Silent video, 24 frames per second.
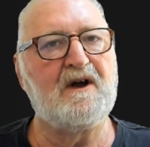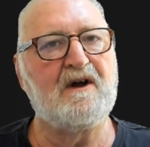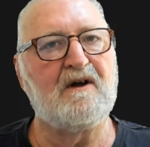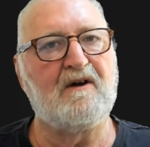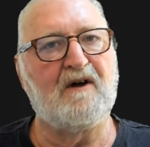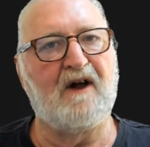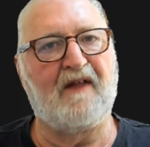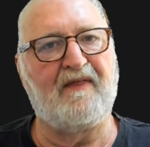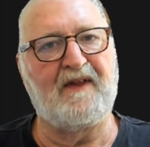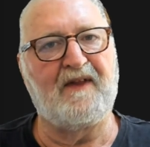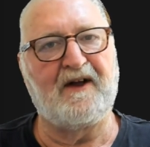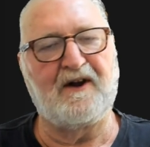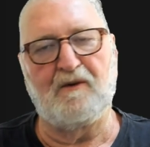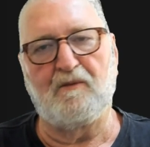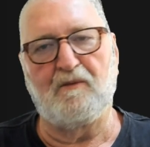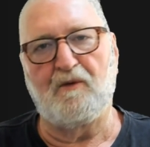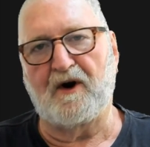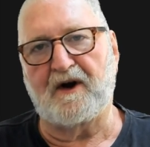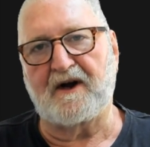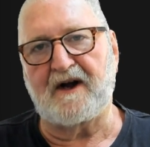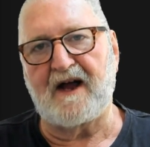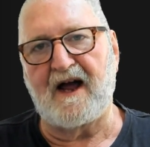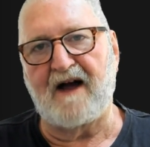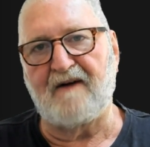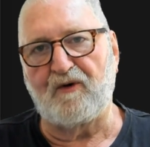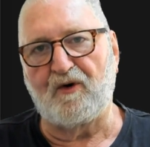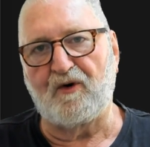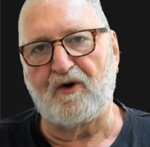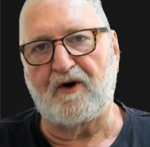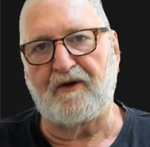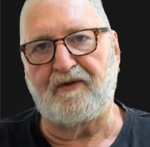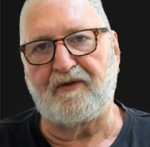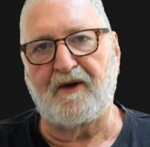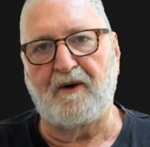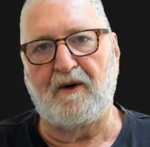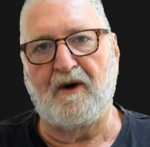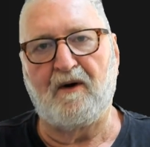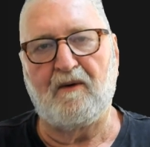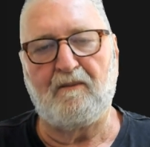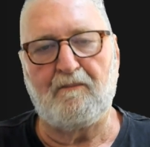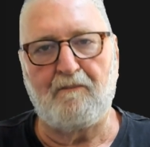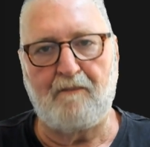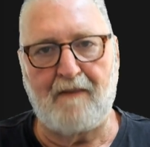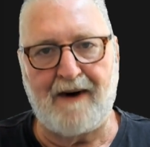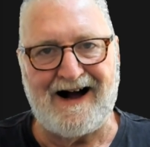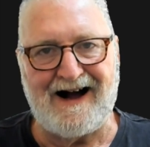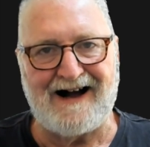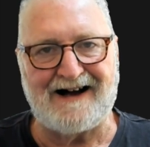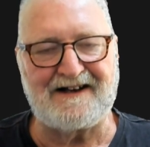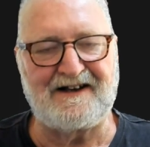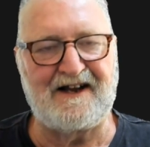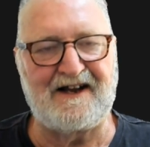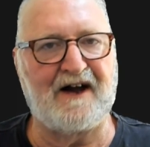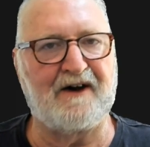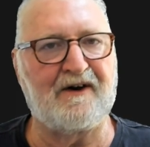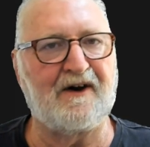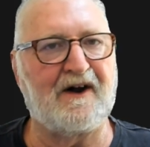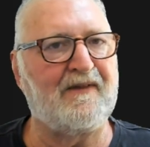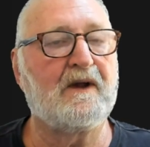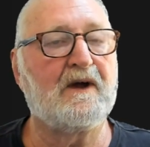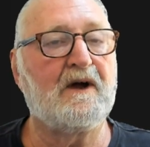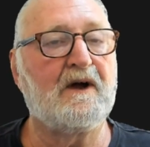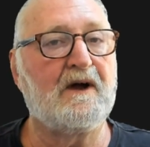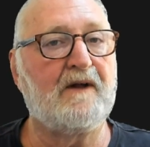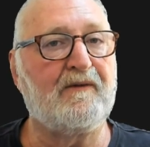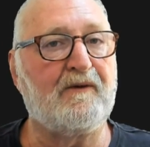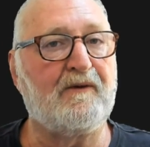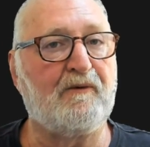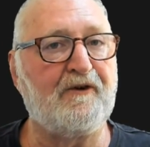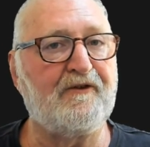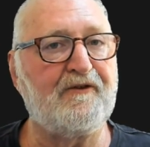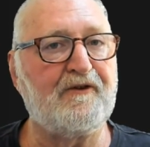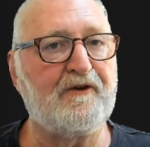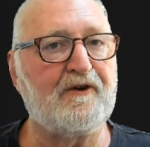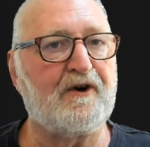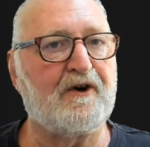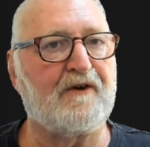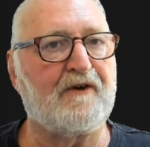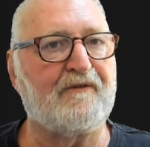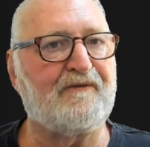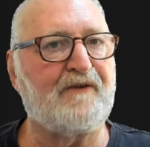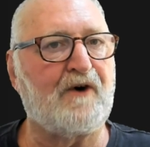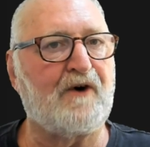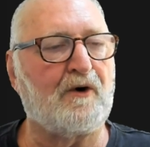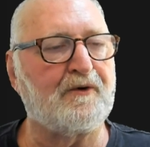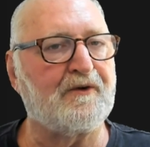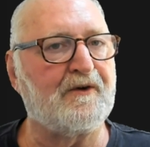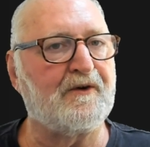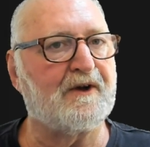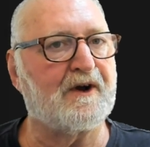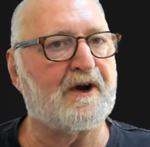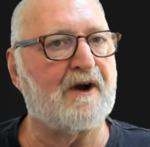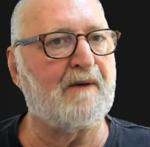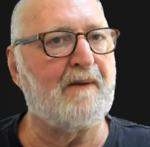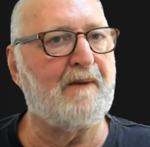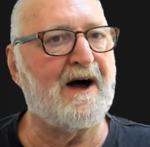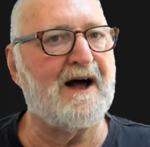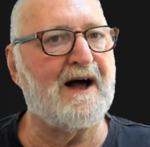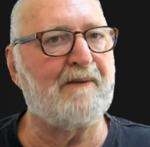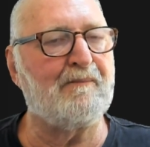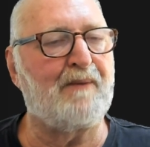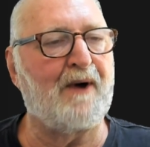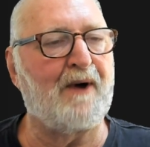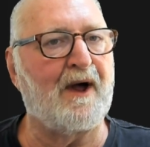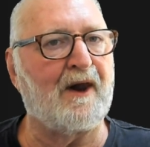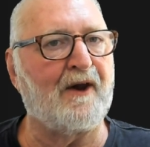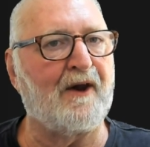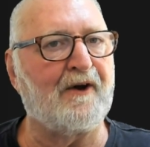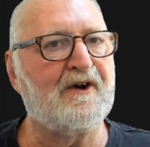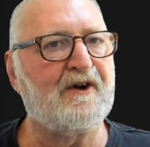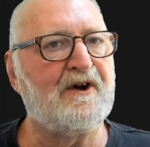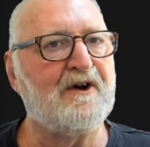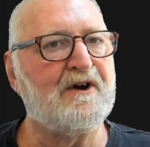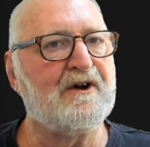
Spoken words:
and then you might have a look at the markdown, and the isn't a default in the command palette